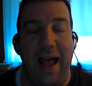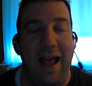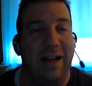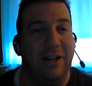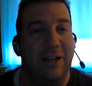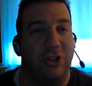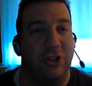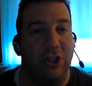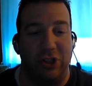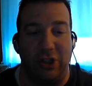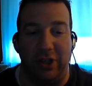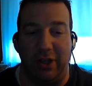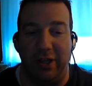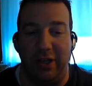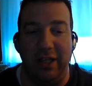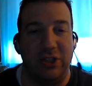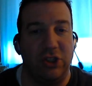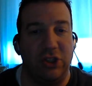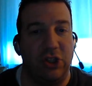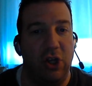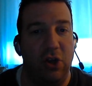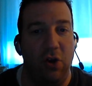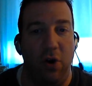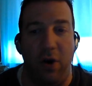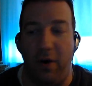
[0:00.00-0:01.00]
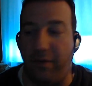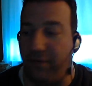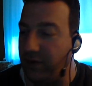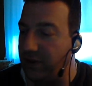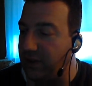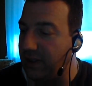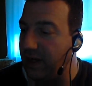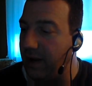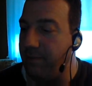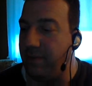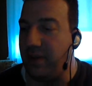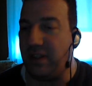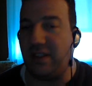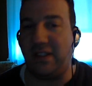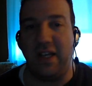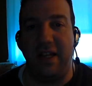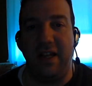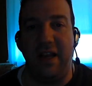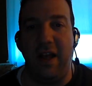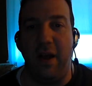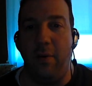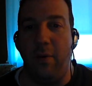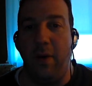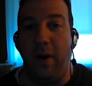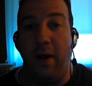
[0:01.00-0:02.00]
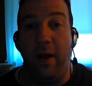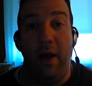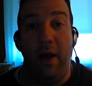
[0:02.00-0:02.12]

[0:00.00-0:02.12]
And just list the offers. I'd be sitting there